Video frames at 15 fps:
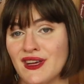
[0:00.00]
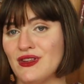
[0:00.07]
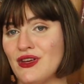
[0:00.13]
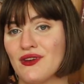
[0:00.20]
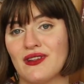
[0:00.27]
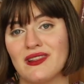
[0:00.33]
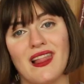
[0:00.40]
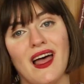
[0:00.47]
You
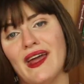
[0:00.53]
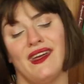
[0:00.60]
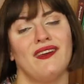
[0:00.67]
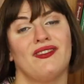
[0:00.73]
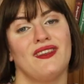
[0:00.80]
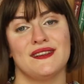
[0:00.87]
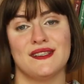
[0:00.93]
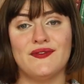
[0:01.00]
could
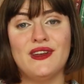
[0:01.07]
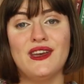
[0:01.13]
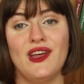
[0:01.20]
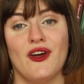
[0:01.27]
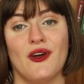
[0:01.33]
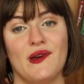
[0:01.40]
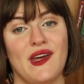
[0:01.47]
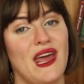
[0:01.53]
like this
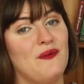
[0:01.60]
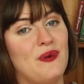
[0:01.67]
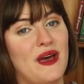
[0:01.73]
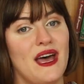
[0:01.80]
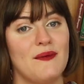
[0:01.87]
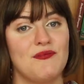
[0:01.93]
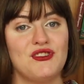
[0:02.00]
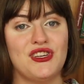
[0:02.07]
video and
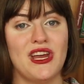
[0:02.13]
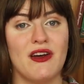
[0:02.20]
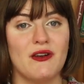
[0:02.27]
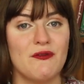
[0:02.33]
perhaps share